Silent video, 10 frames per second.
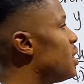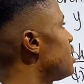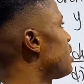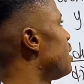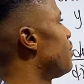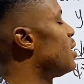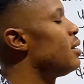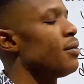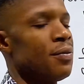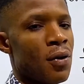this given
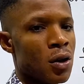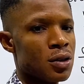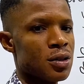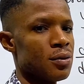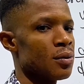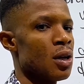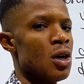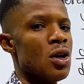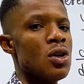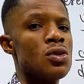function.
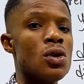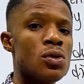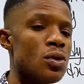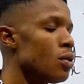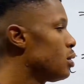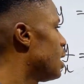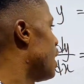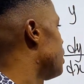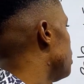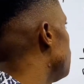So to do
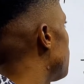that, you